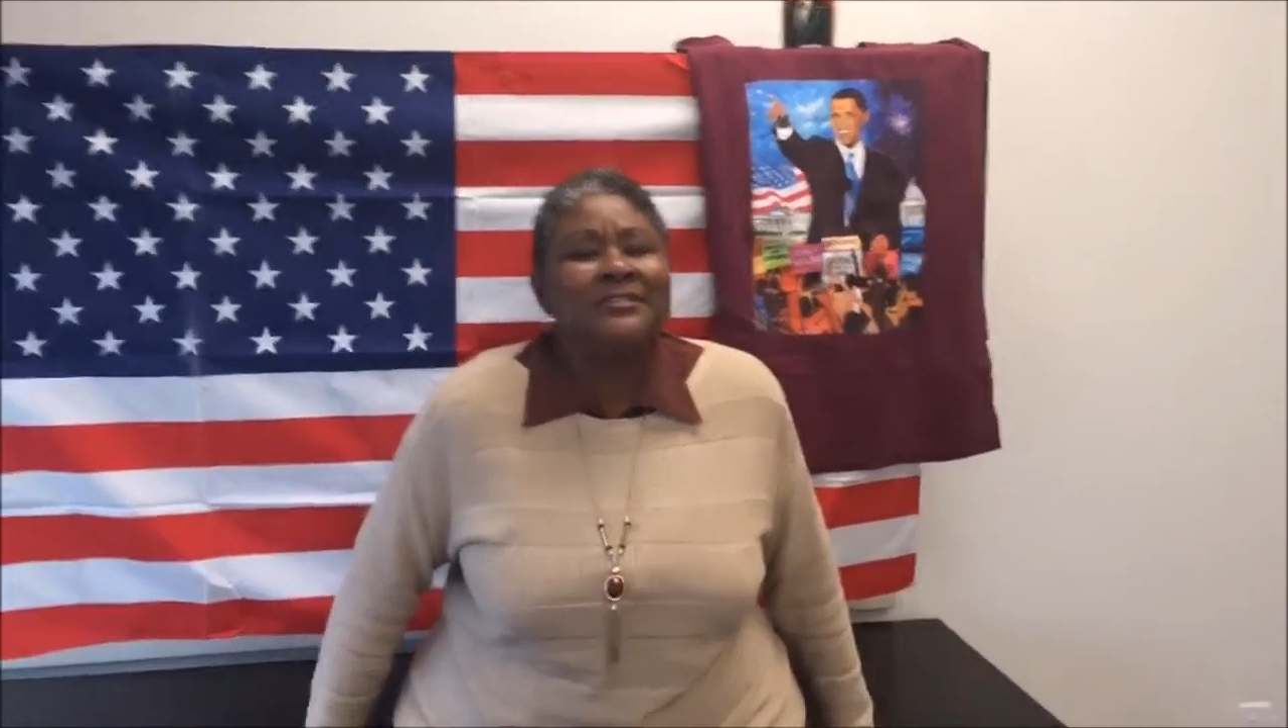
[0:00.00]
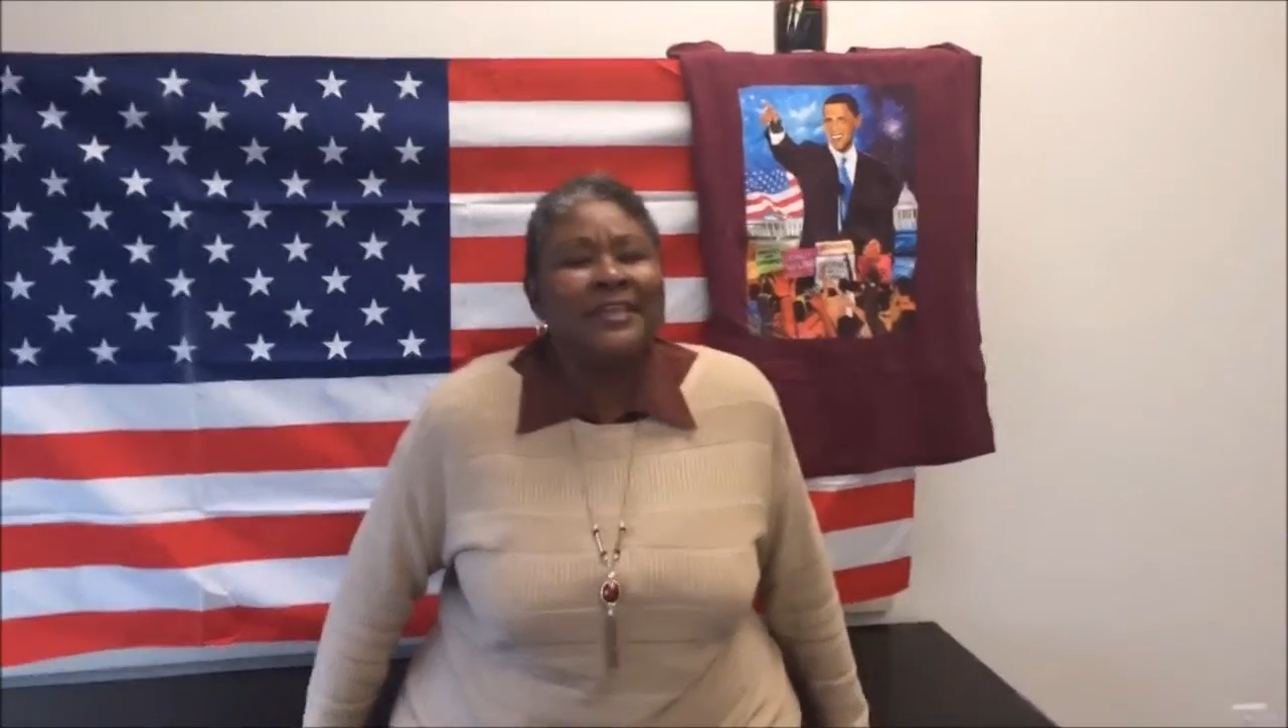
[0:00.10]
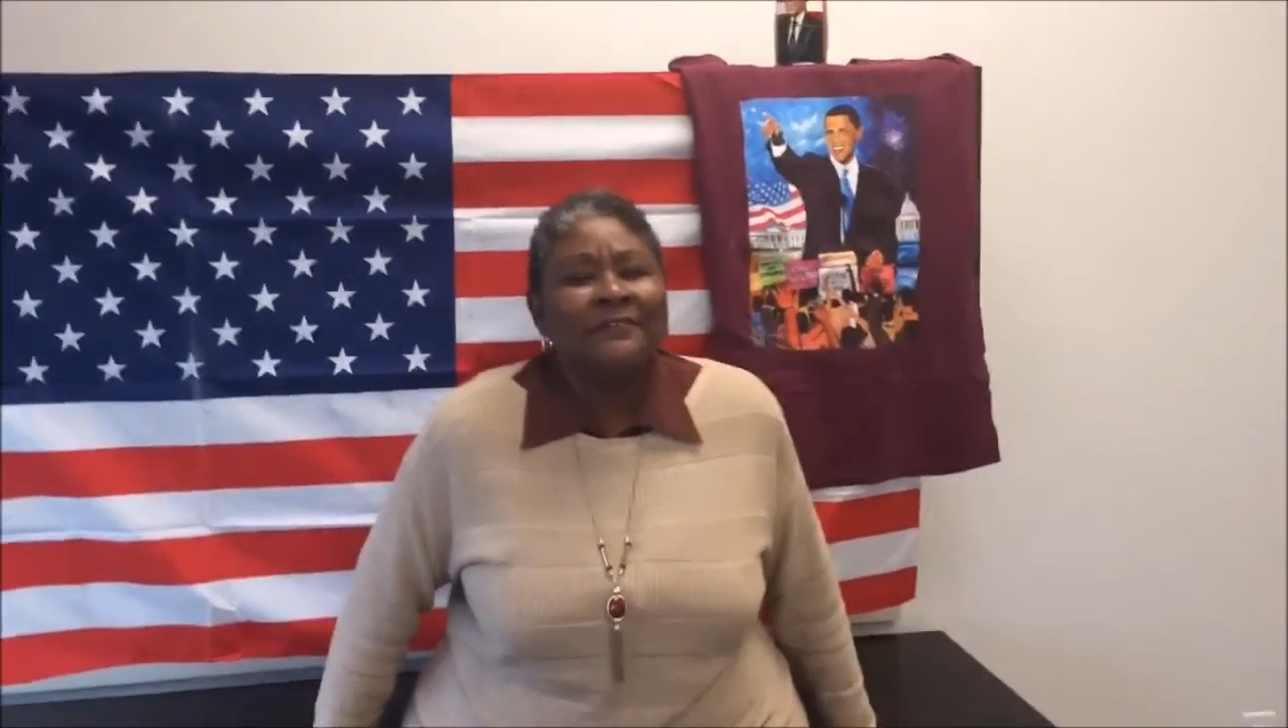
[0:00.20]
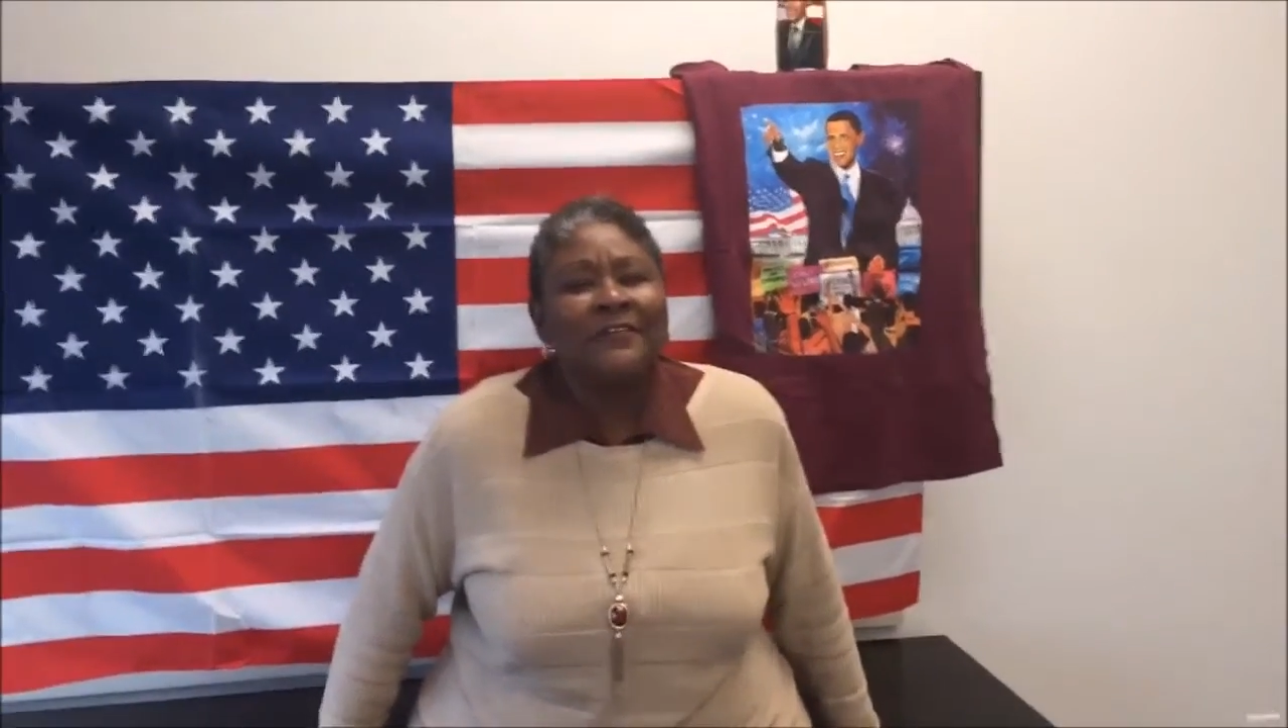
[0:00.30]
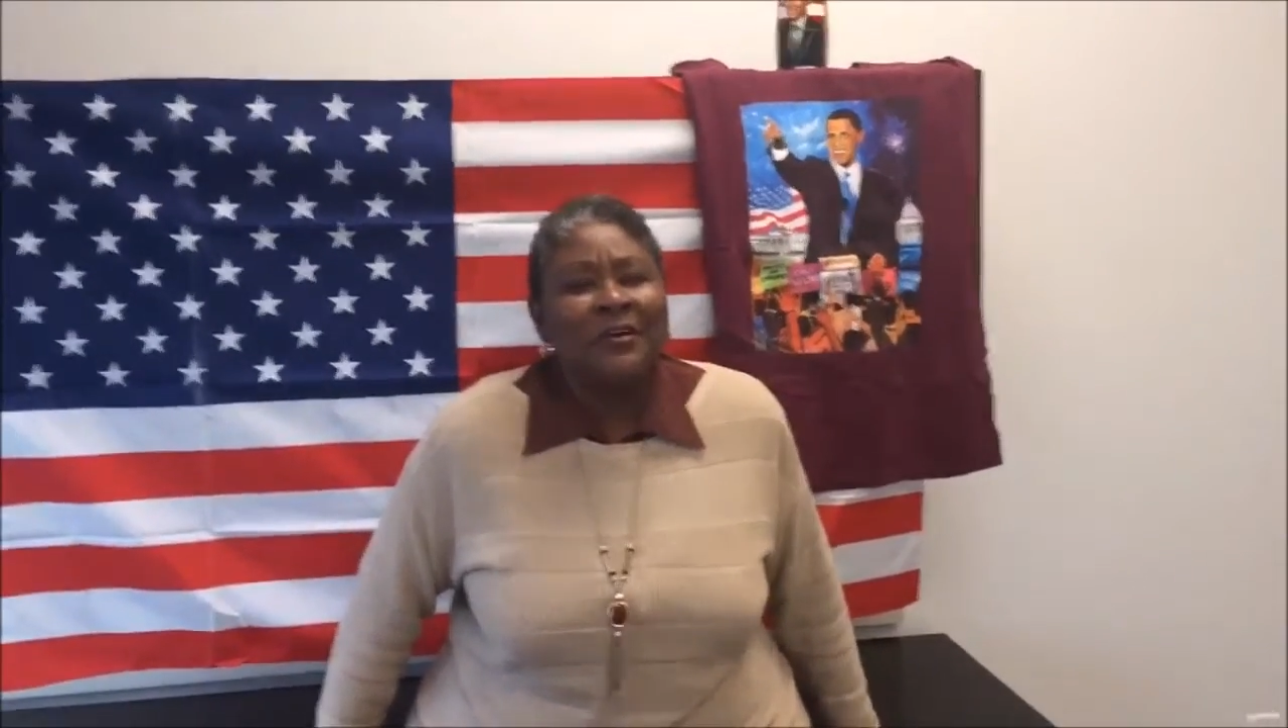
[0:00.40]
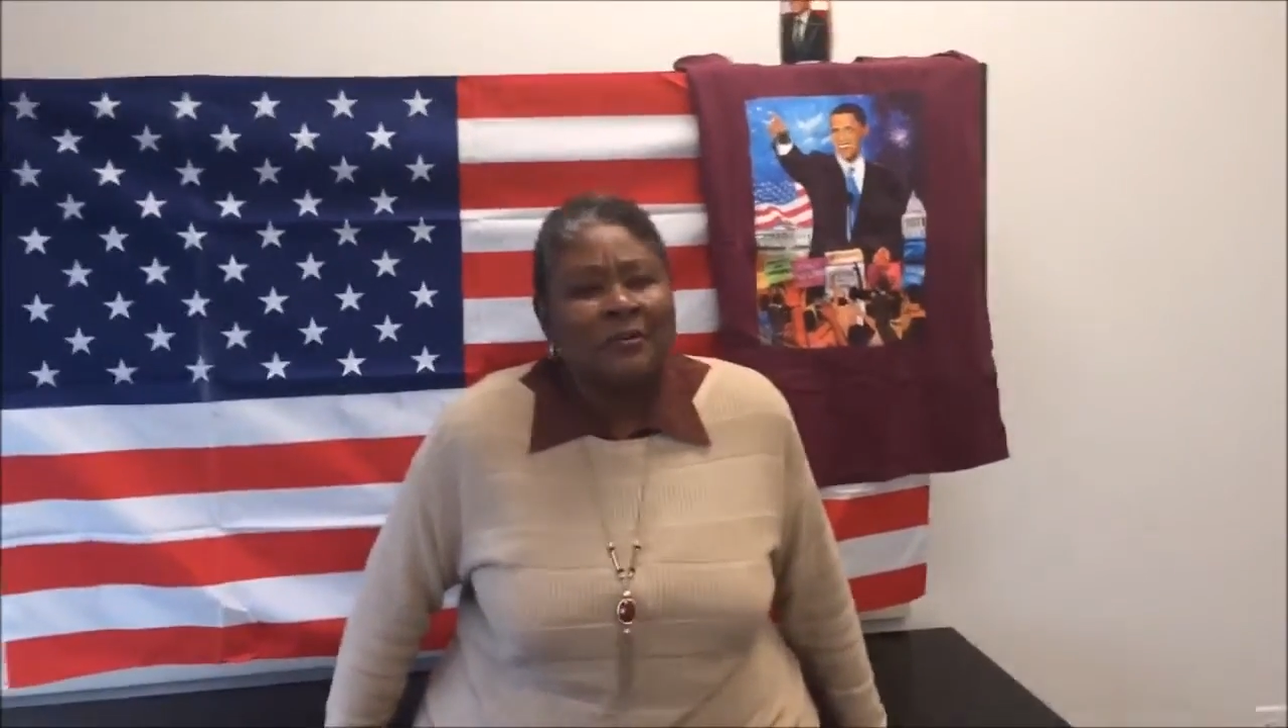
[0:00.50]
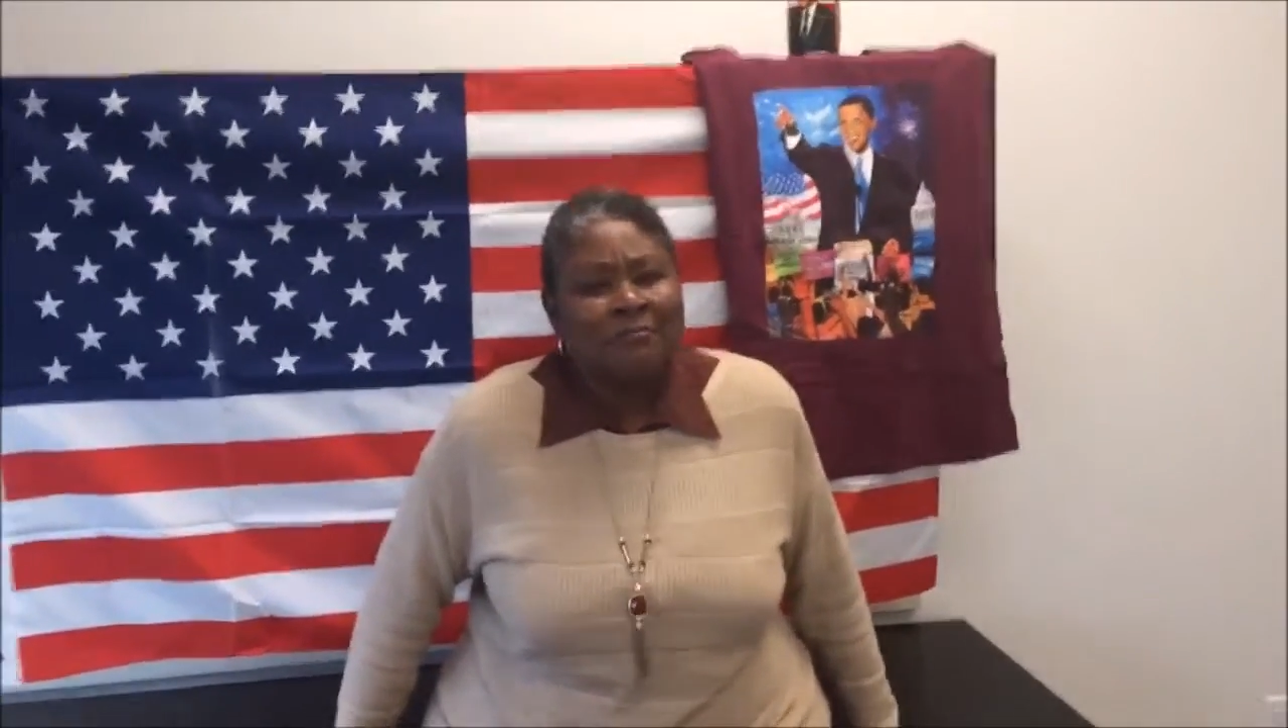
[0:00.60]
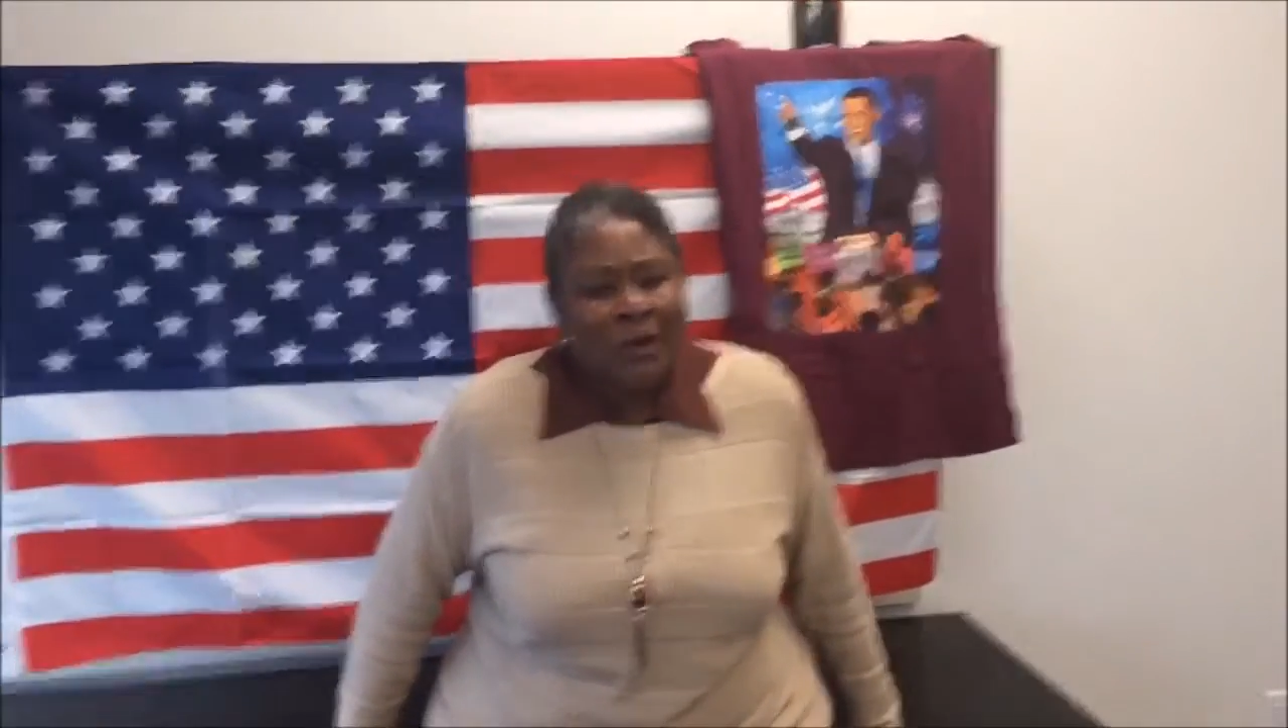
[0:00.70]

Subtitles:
difficult